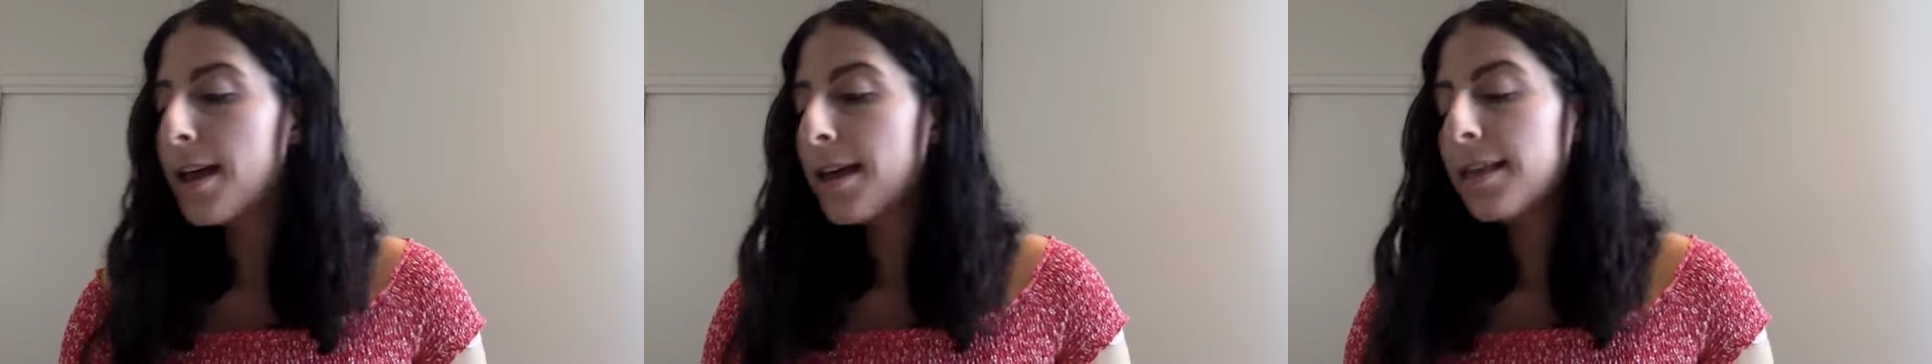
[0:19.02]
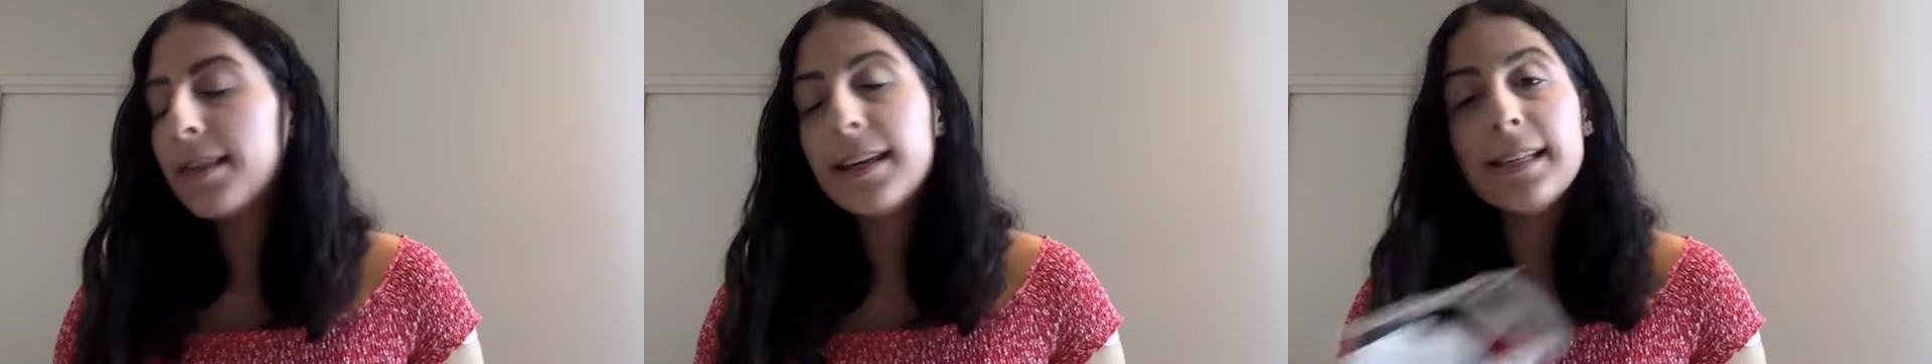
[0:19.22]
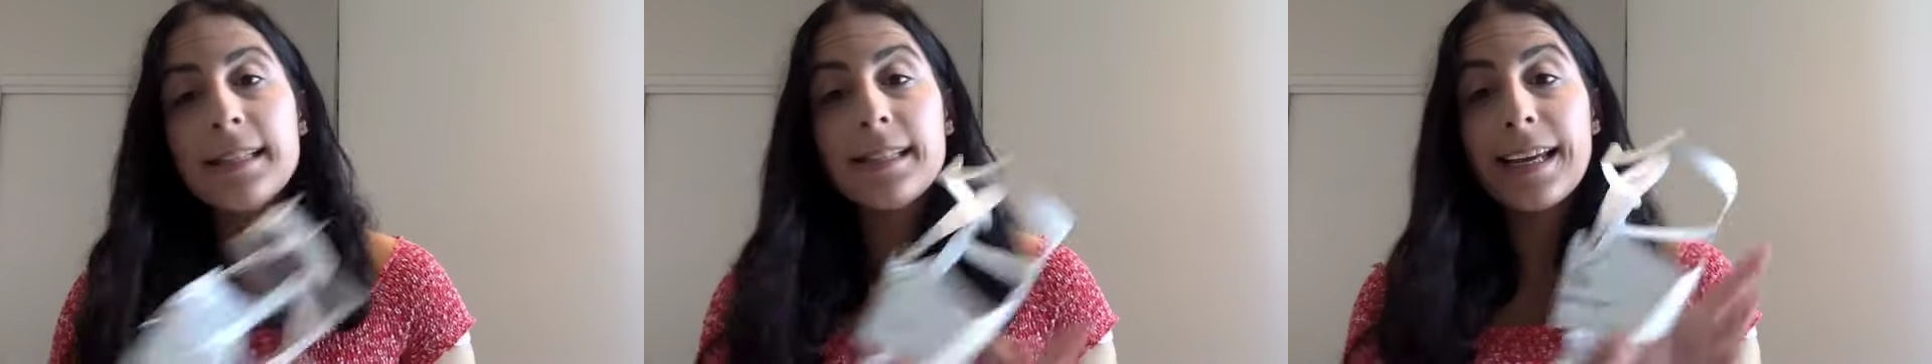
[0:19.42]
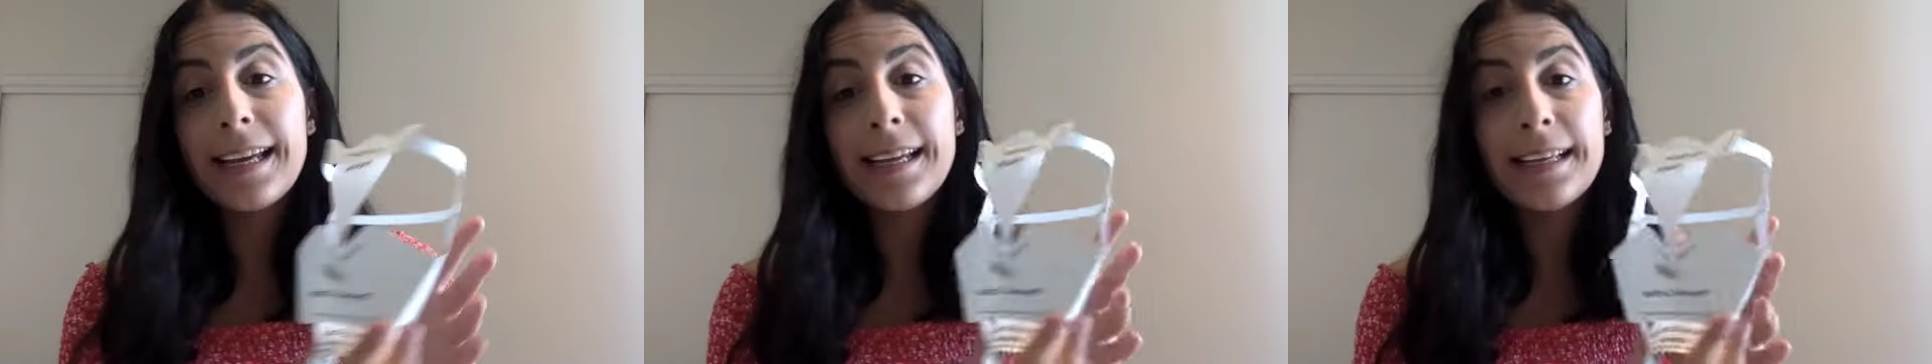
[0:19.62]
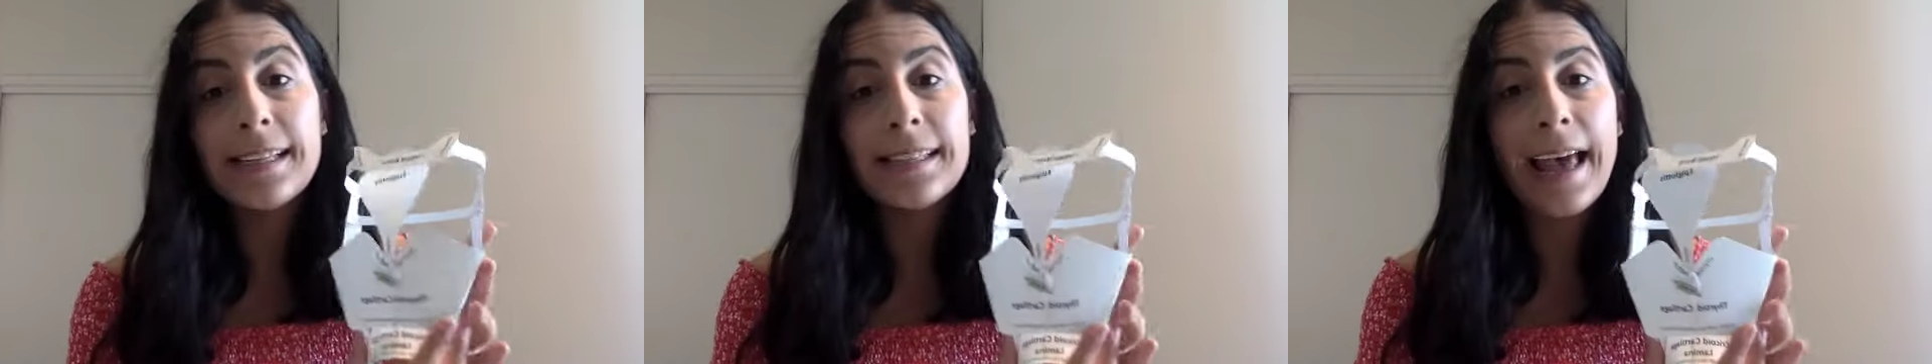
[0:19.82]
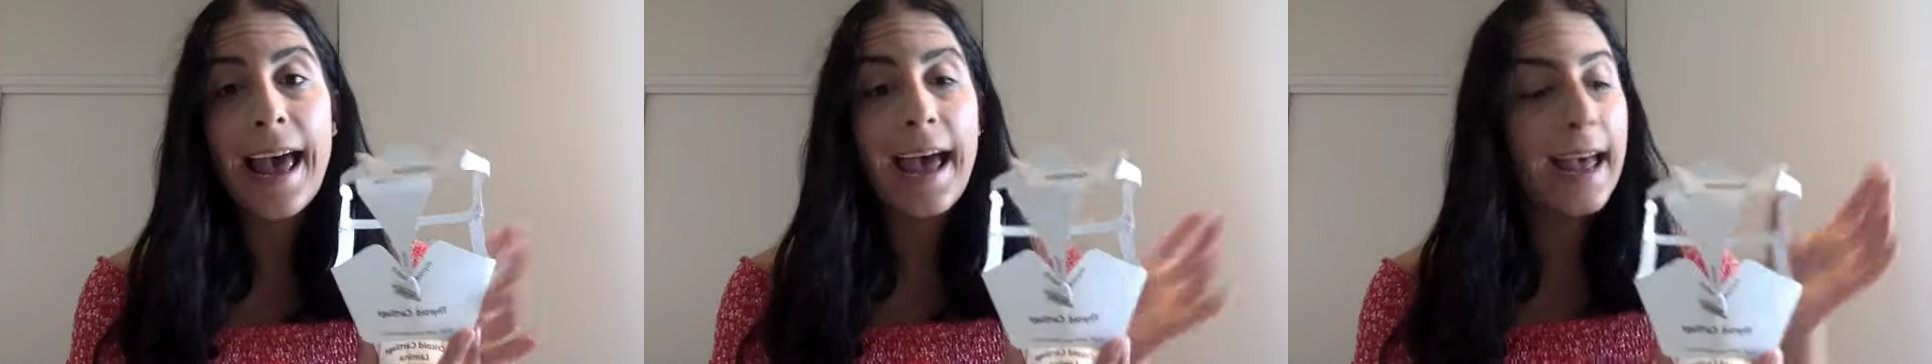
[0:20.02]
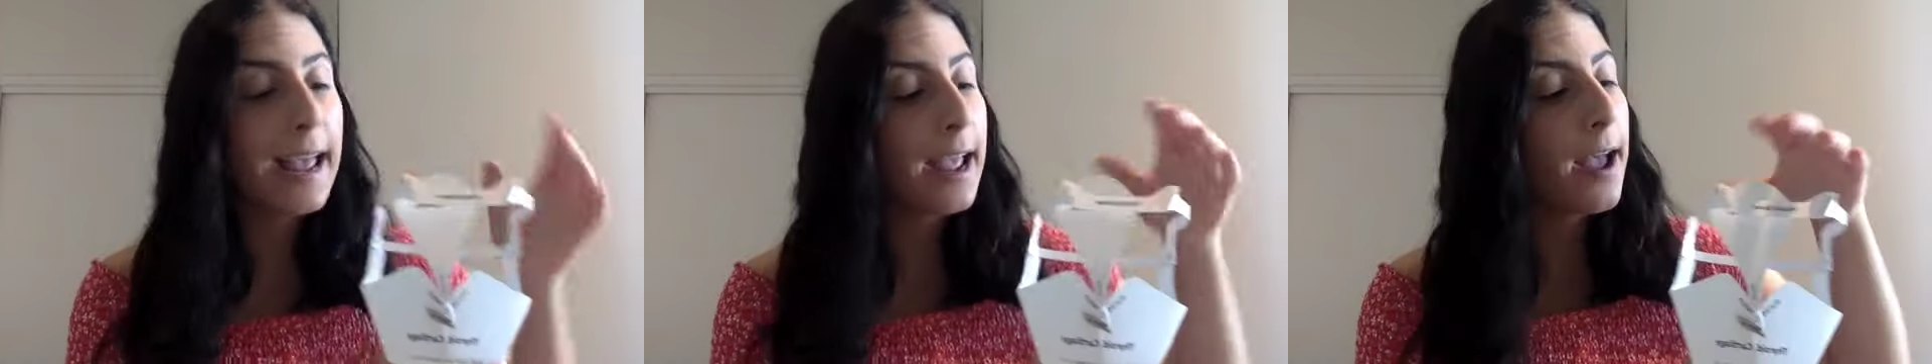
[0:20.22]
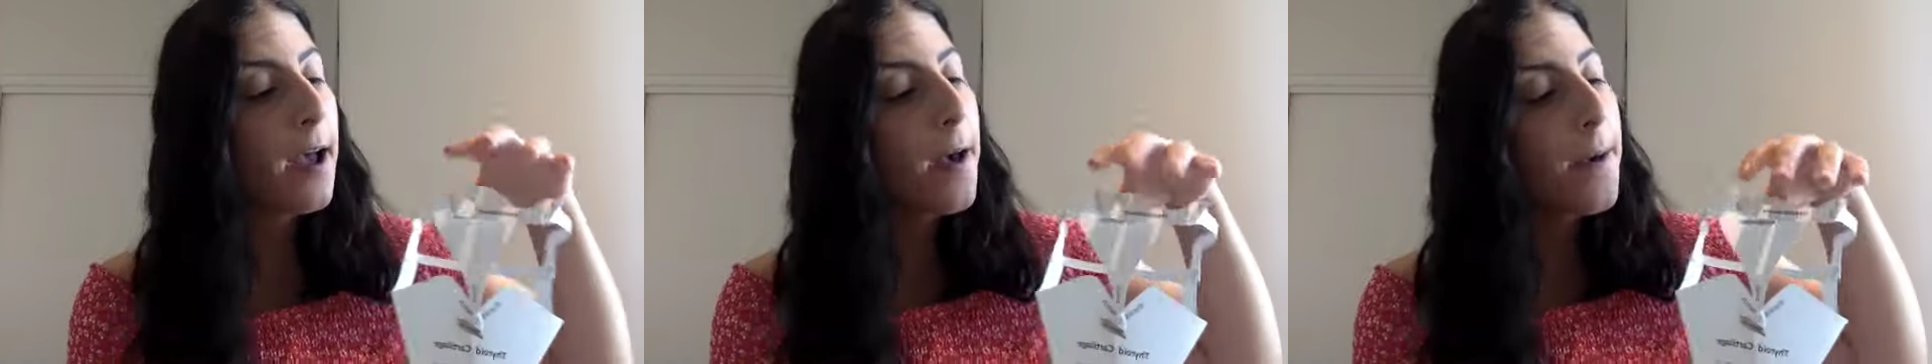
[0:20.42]
This is
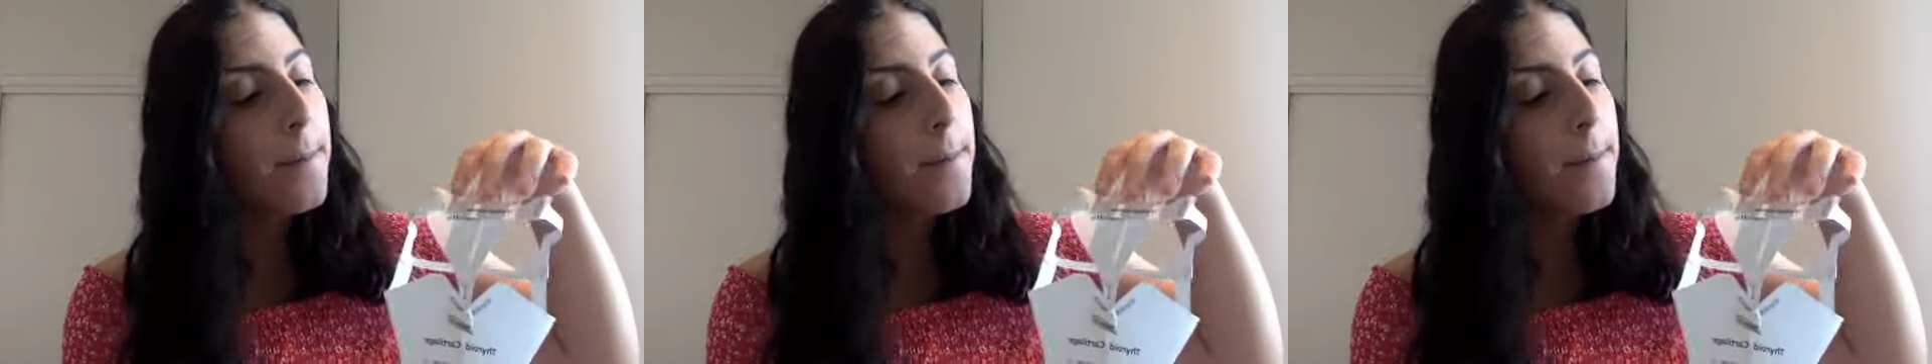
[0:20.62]
a